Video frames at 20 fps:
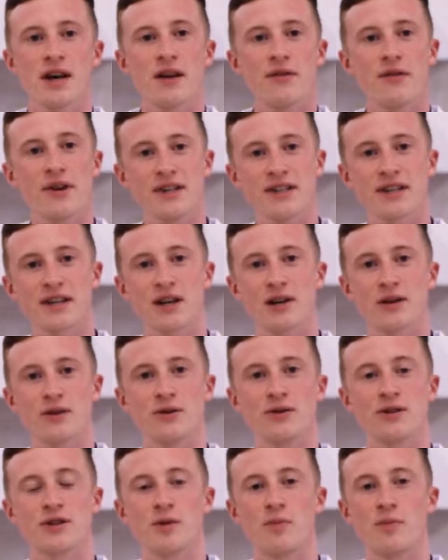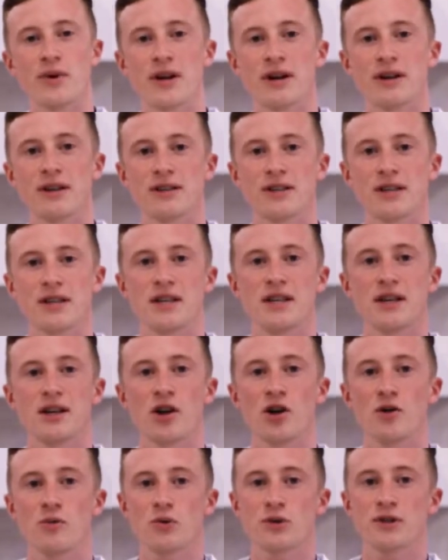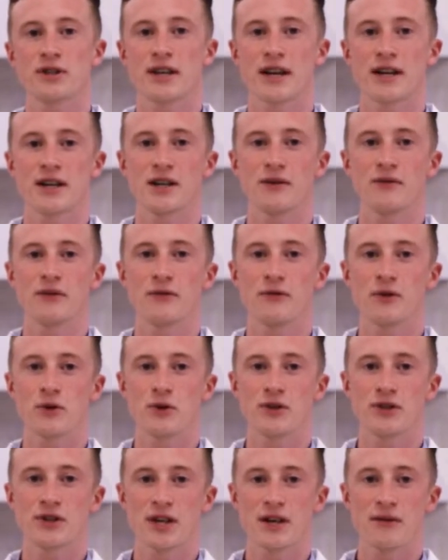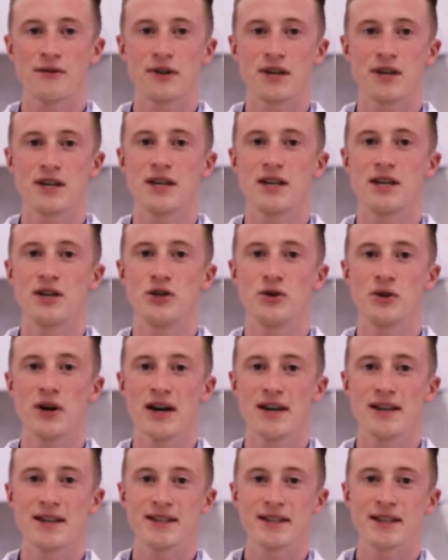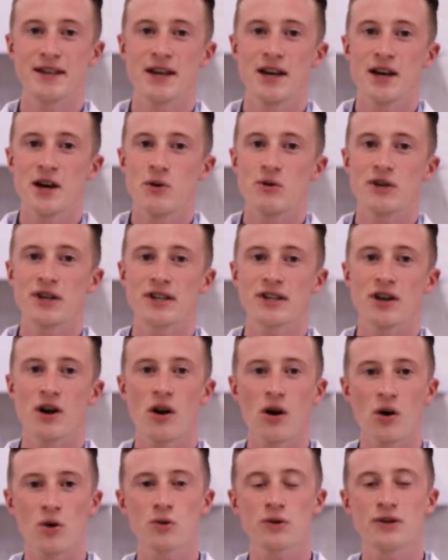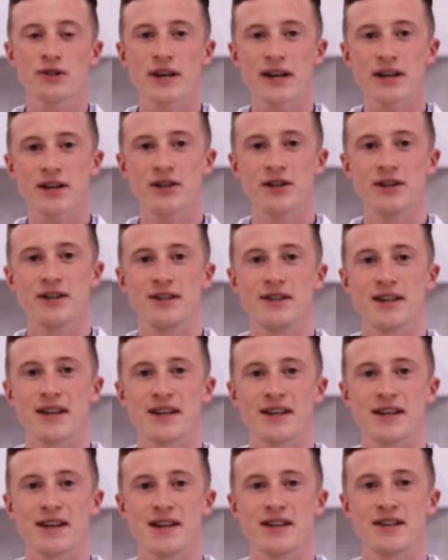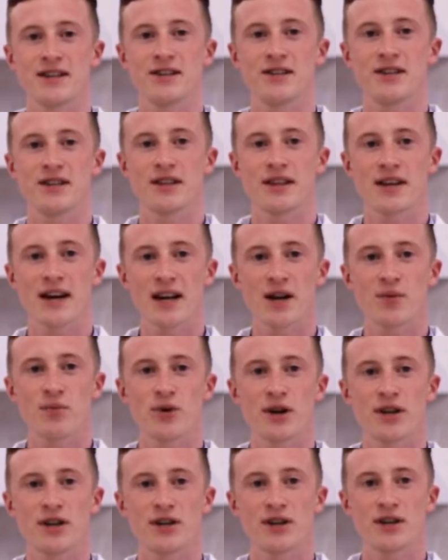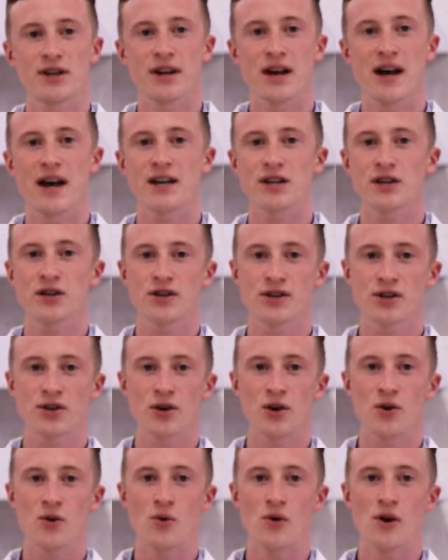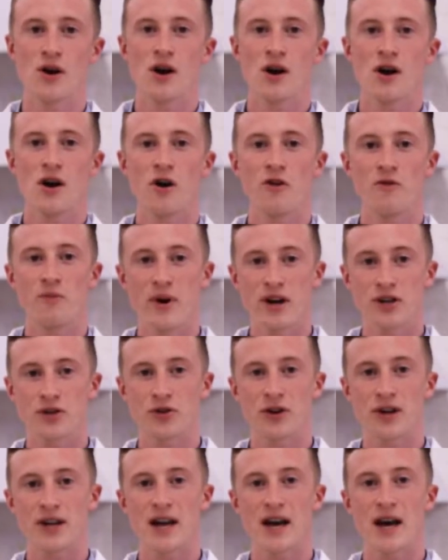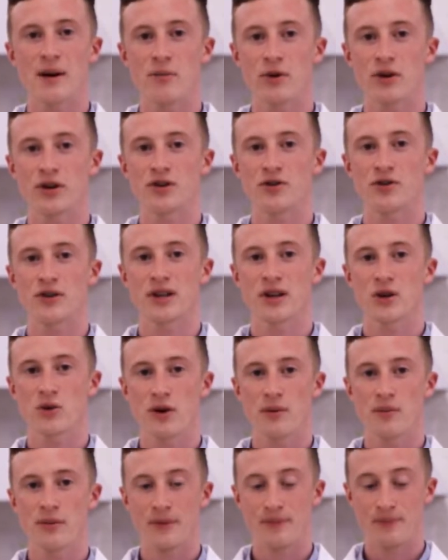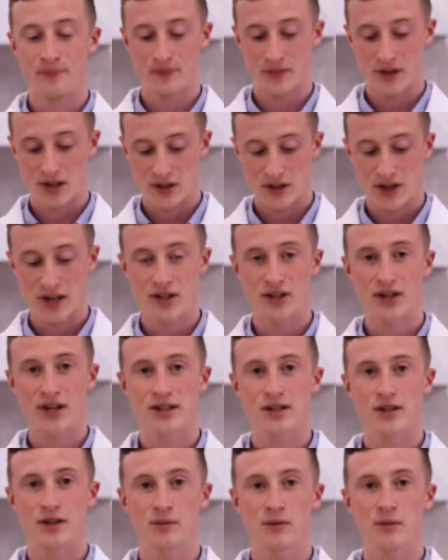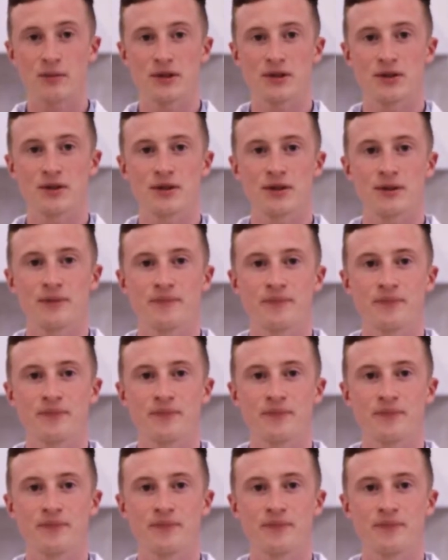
This includes the BRC Global Standard for Food Safety Issue 8, which has a whole section dedicated to the calibration and control of measuring and monitoring equipment, such as thermometers.